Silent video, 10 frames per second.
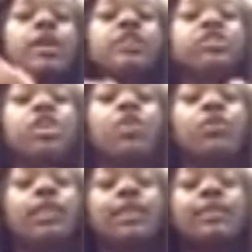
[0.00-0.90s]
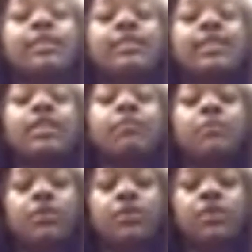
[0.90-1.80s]
And so when it hit the second
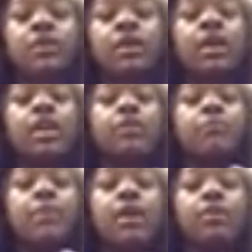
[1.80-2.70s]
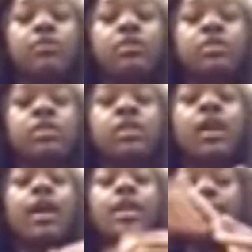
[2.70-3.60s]
mirror, it bounced
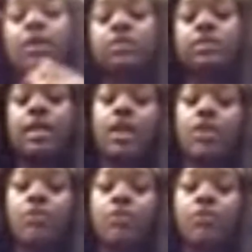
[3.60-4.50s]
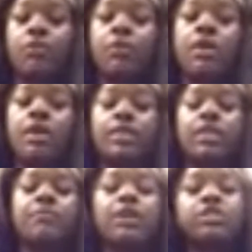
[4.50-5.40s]
out, and
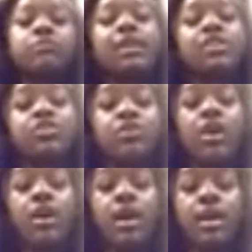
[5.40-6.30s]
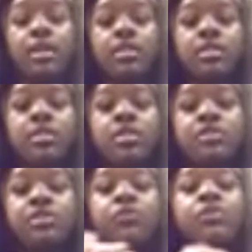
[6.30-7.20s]
then it bounced back to our eyes
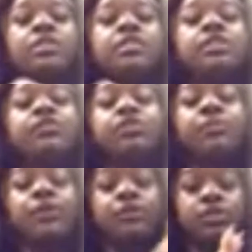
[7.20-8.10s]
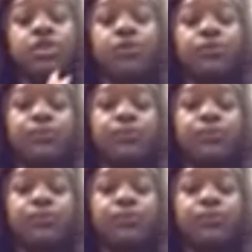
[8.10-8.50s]
so that we can see through the periscope.